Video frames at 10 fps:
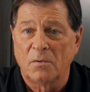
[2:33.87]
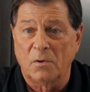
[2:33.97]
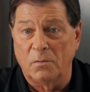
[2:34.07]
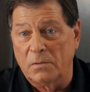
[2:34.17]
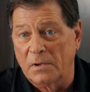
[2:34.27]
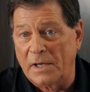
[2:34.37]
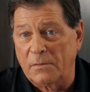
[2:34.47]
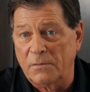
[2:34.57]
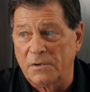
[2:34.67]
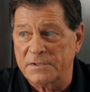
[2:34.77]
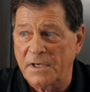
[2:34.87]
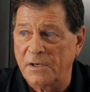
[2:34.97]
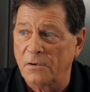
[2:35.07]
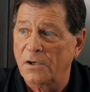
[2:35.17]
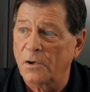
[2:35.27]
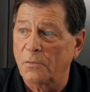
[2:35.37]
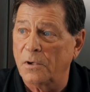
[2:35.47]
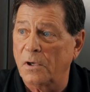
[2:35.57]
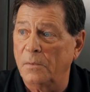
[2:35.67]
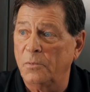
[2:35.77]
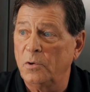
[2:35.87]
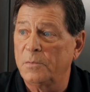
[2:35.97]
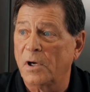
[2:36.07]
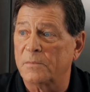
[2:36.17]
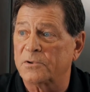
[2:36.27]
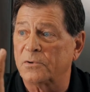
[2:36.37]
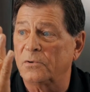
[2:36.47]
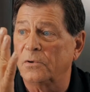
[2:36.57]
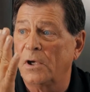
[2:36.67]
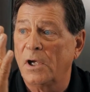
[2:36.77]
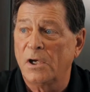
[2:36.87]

Well, like we were saying earlier, when a haboob comes through,